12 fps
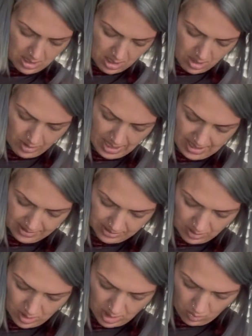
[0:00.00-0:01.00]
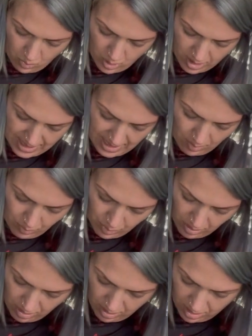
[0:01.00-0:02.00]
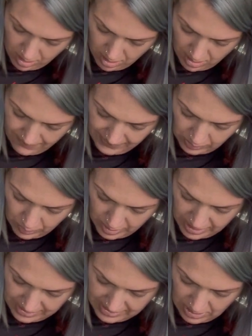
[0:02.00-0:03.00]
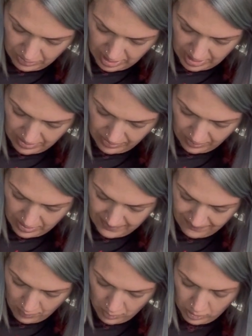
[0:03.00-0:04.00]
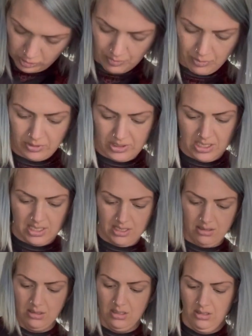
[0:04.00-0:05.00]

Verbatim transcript: Okay, so a workout bra, Victoria's Secret 34 Triple D.